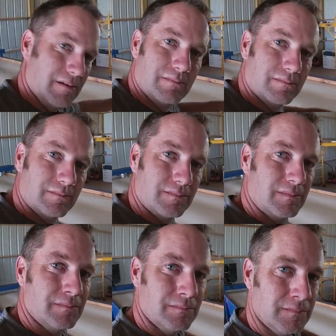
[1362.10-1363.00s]
it,
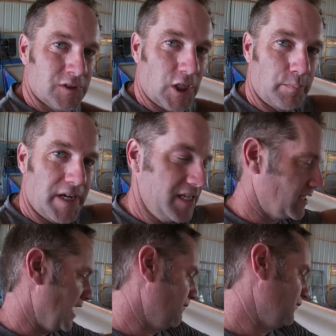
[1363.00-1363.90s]
so the
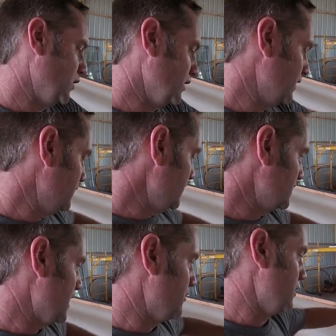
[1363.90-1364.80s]
peas kind of funnel into
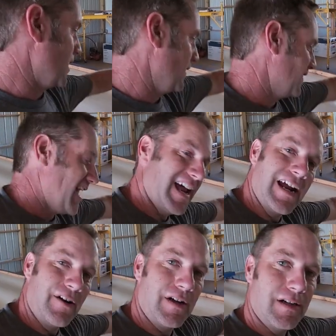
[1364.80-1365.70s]
this area and
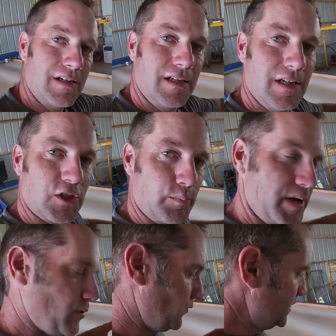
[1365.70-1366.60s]
that area, so
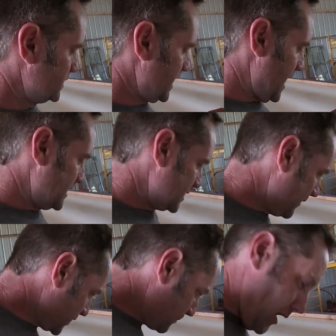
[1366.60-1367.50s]
people on this side just
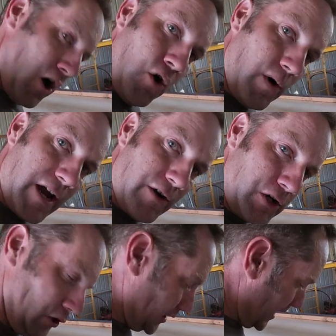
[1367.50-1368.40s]
have a small
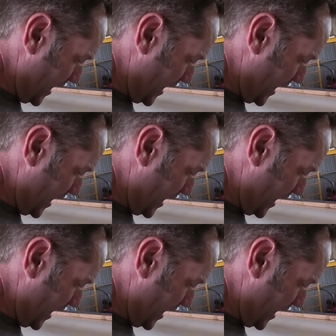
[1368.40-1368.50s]
area to look